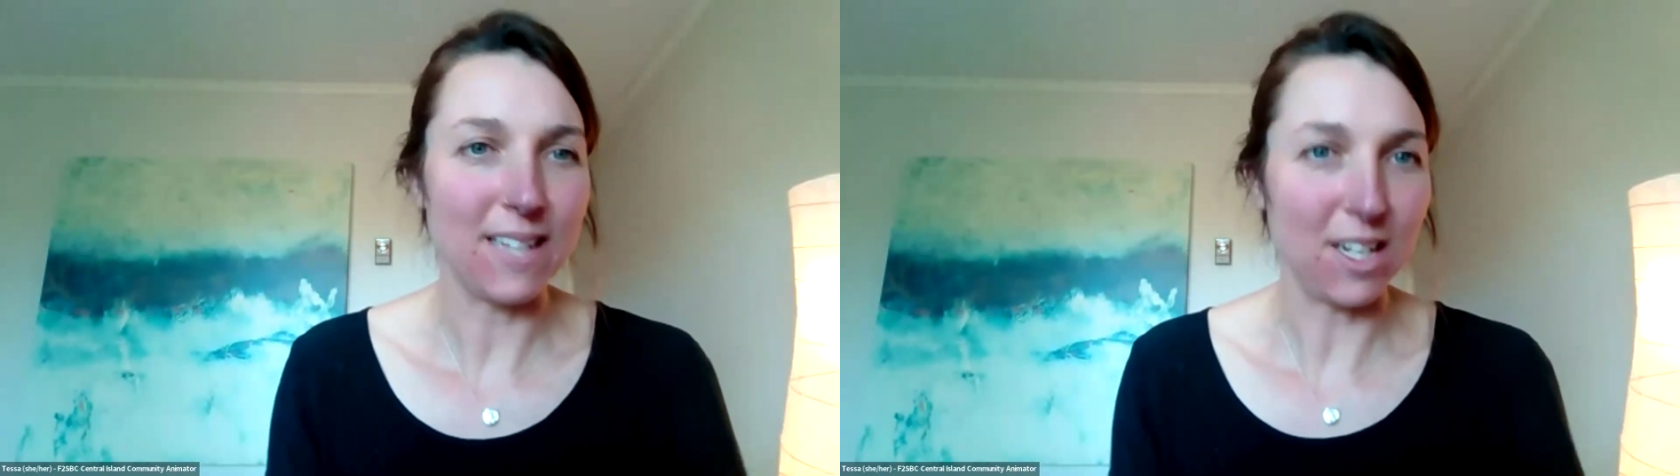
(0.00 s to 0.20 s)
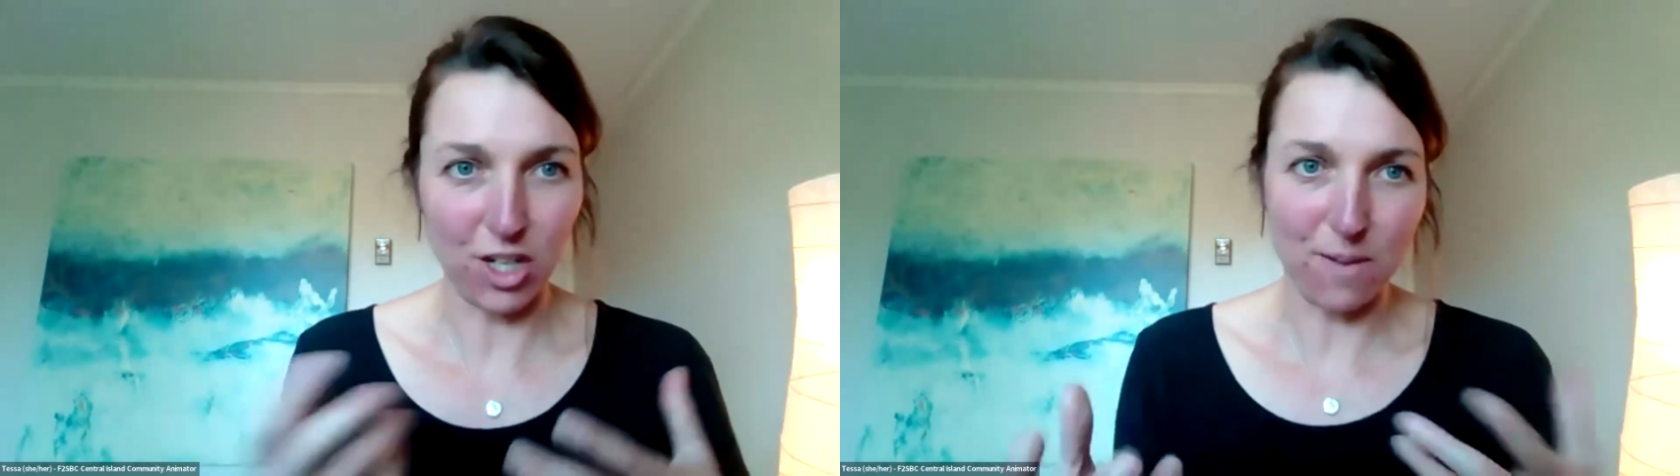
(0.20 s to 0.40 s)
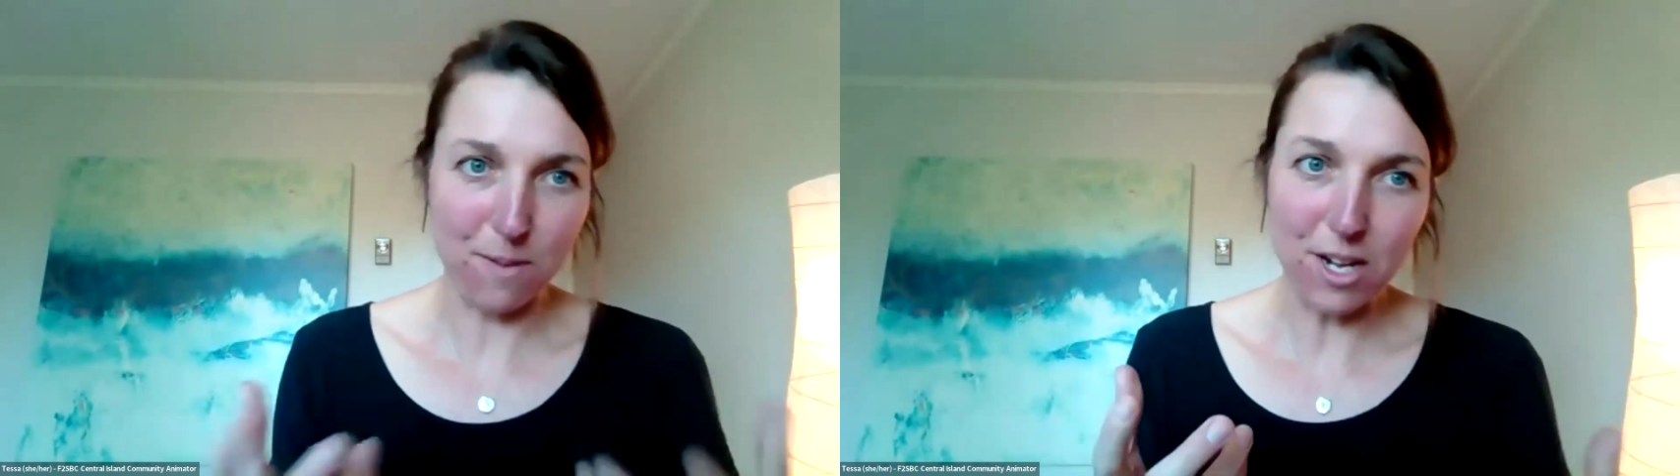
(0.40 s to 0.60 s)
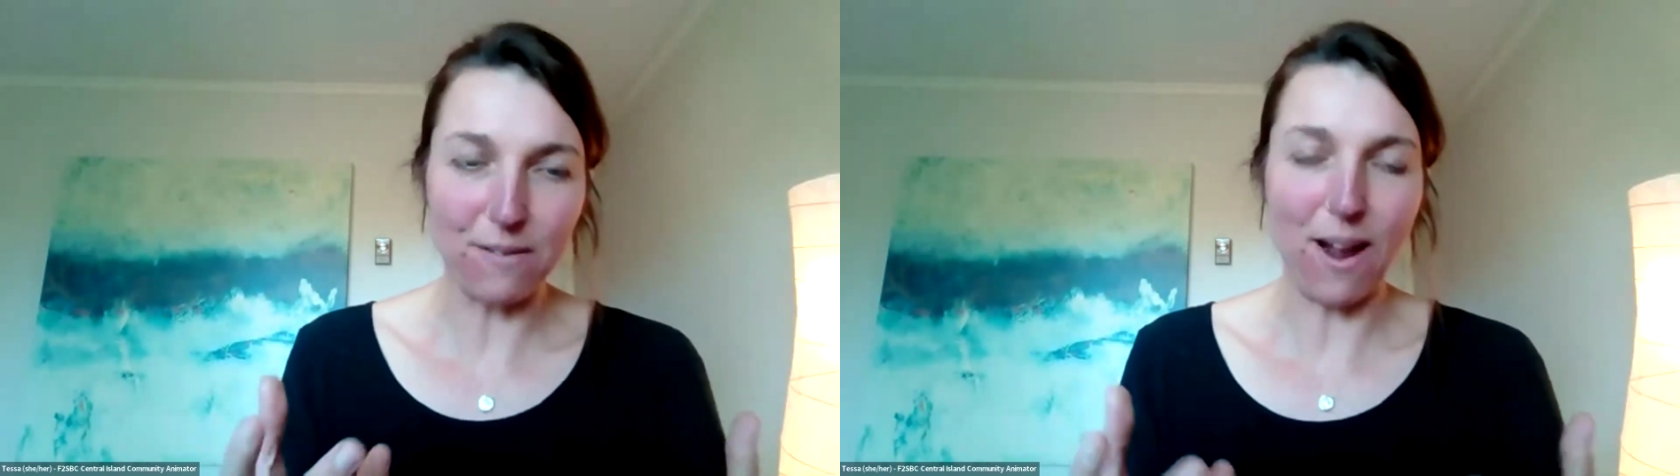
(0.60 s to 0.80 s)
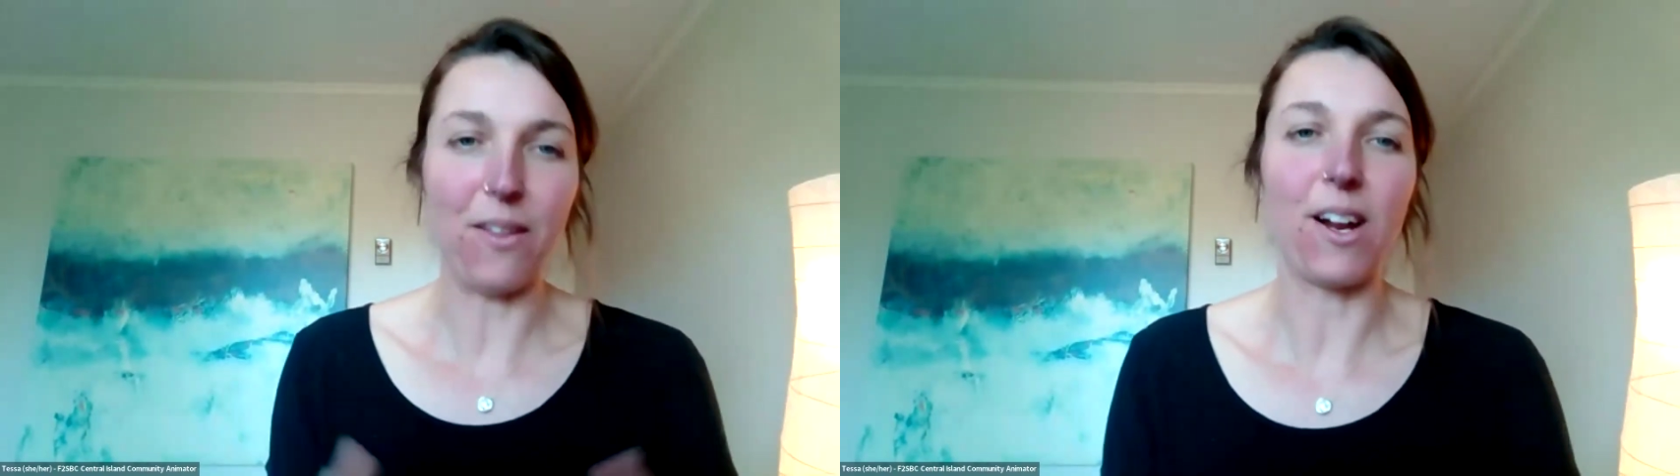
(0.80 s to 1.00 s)
such a community
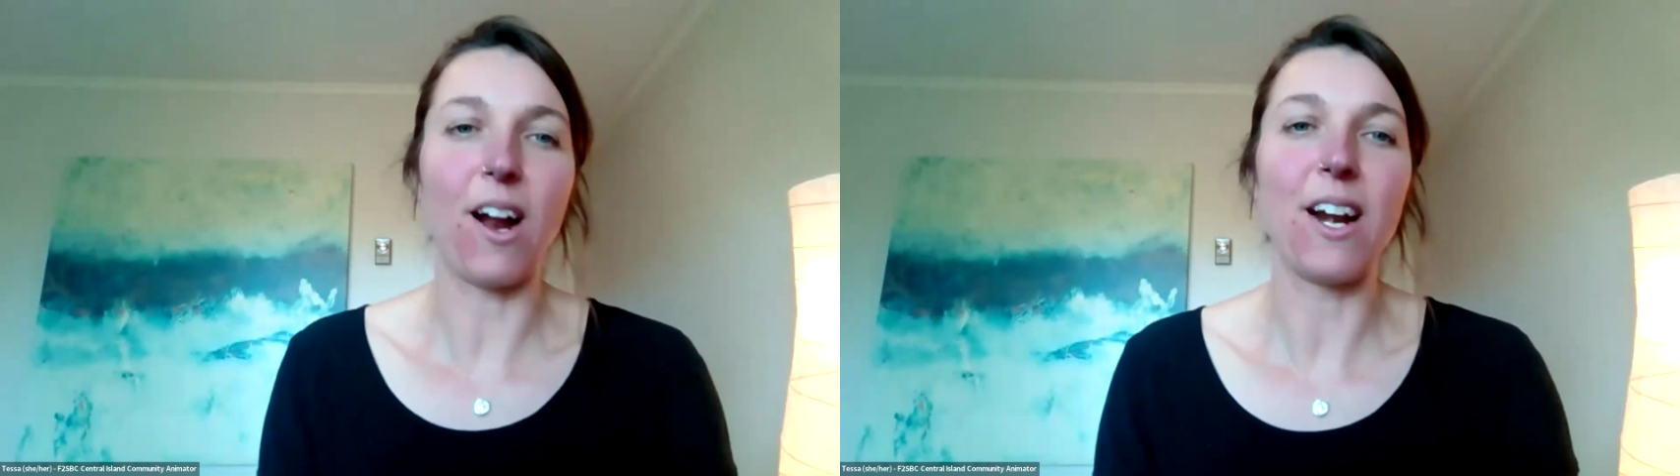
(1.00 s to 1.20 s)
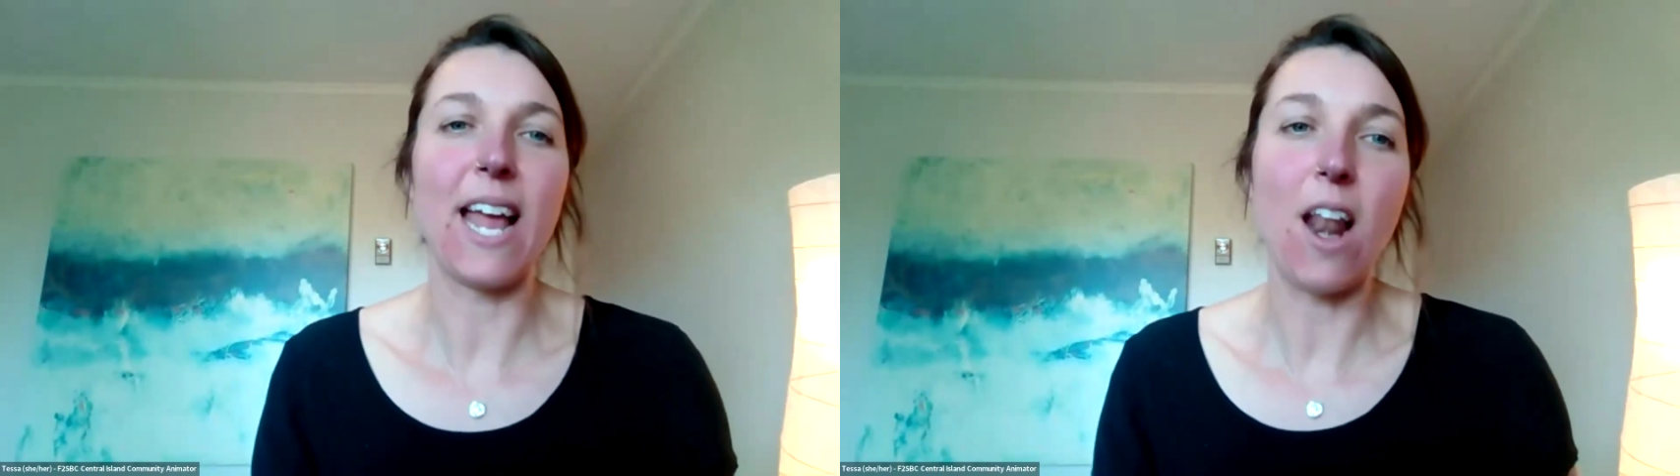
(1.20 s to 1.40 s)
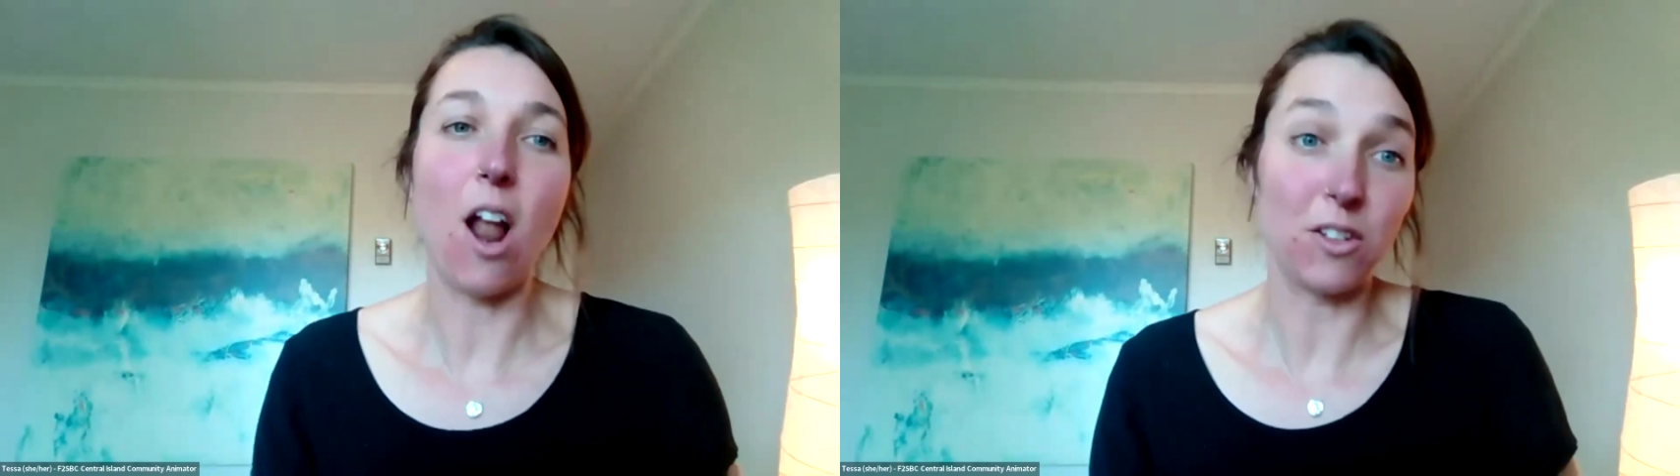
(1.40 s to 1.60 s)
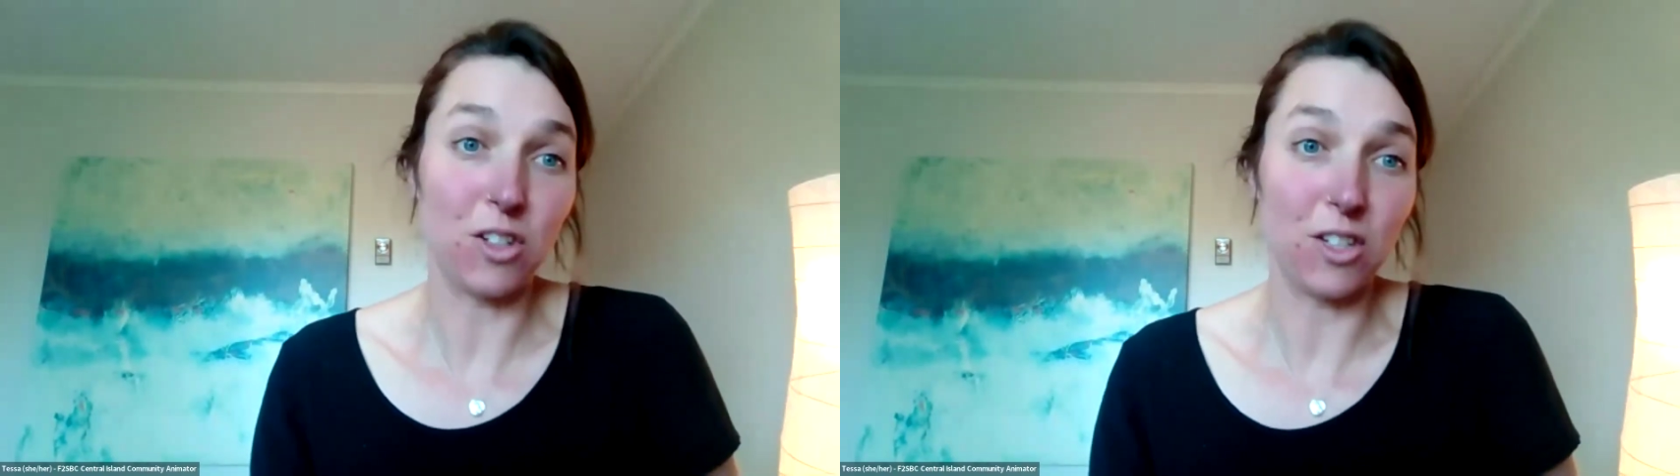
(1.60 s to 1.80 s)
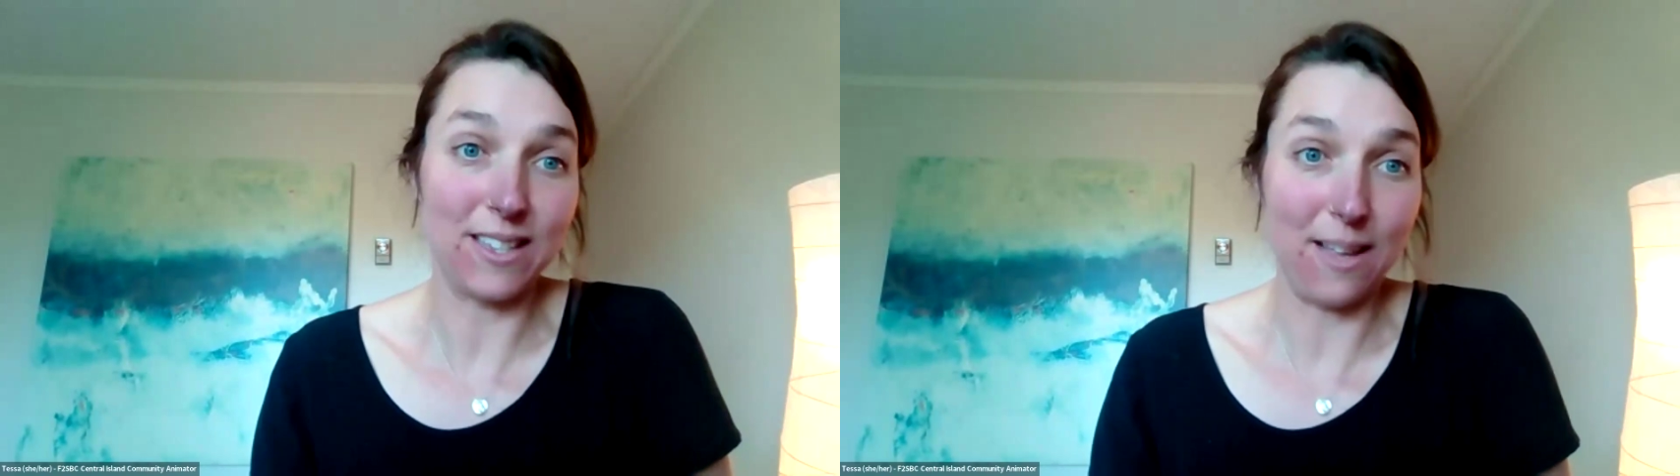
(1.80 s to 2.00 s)
around the garden and also
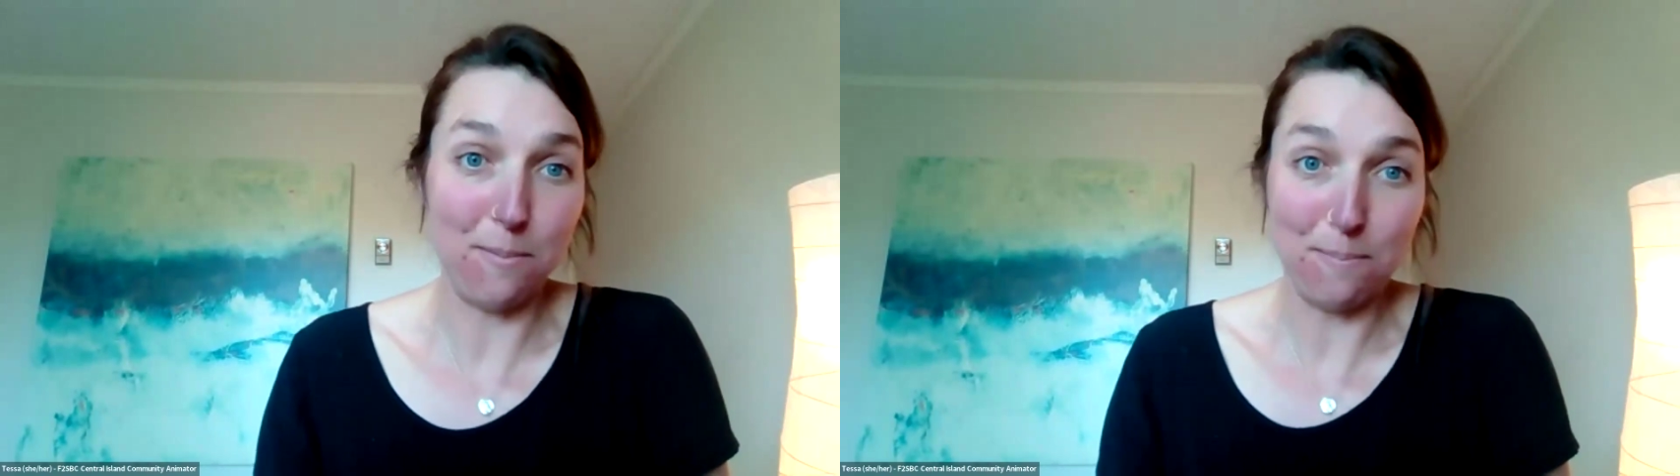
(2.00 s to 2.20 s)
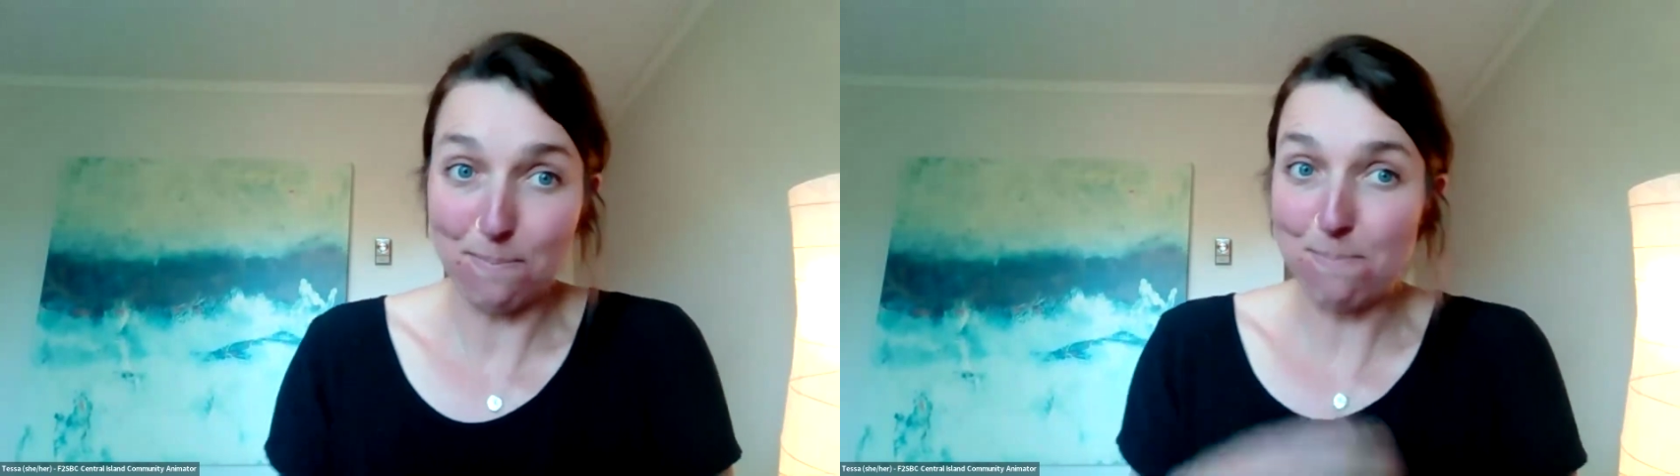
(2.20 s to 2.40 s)
just the